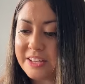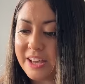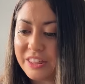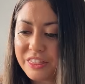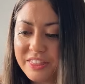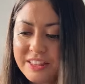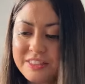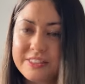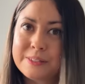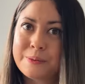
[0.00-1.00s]
I think
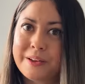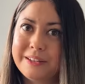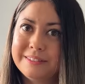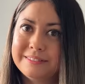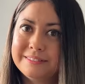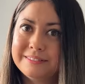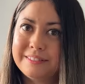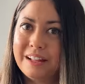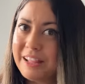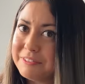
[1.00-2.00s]
this one
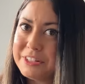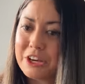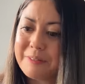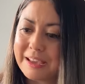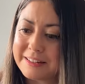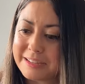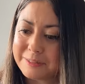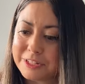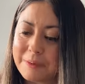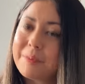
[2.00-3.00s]
I'll have to go back and double
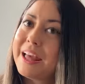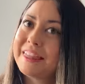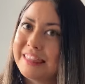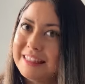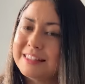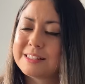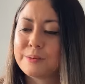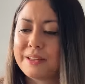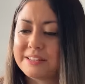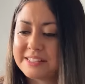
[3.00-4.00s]
check, but I think this
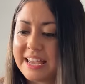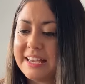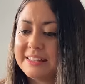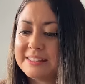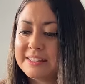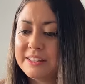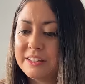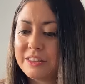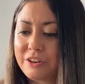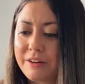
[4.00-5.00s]
one takes
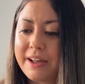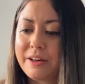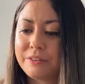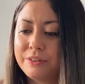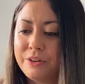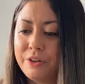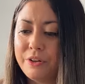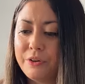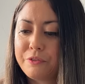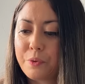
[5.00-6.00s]
the crown
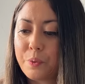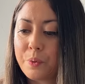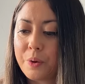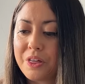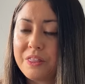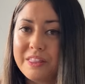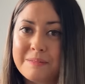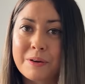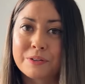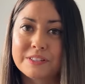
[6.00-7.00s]
for the
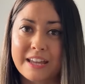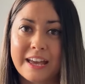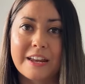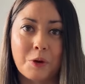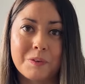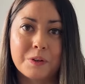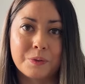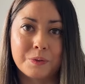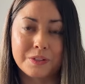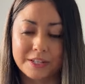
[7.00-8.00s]
most
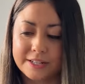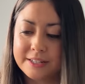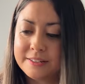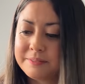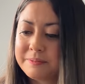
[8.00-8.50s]
economical yarn.